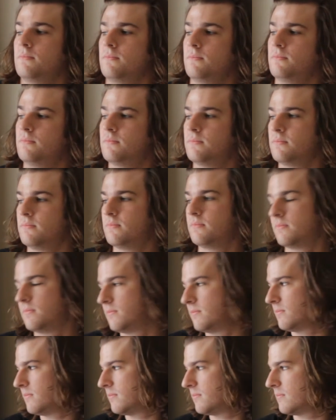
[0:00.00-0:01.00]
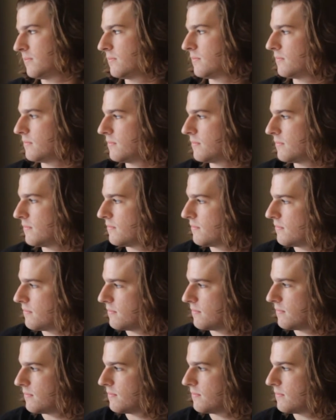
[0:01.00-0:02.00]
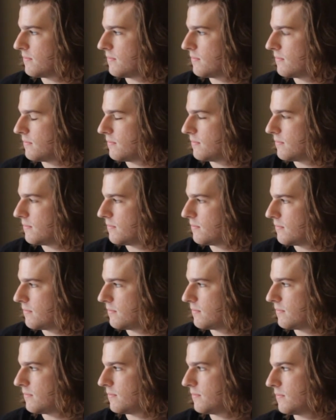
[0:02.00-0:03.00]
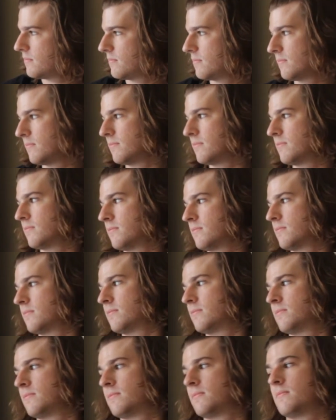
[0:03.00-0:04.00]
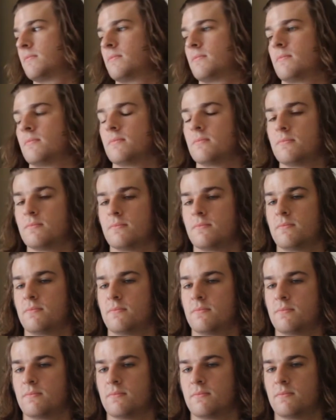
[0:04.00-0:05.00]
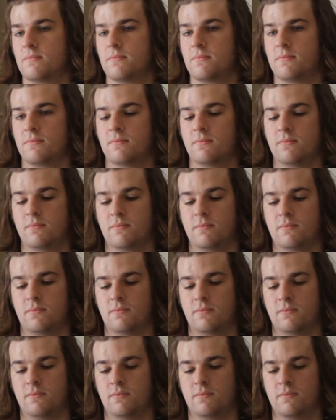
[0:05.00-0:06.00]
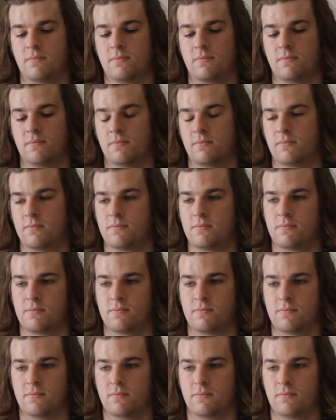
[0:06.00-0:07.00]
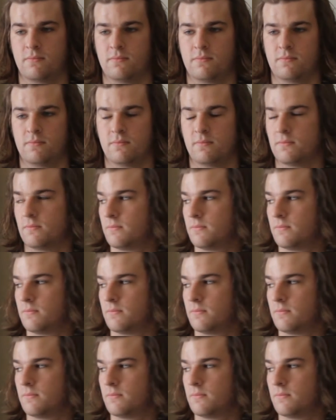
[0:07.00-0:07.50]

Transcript: No words are spoken by the person on screen.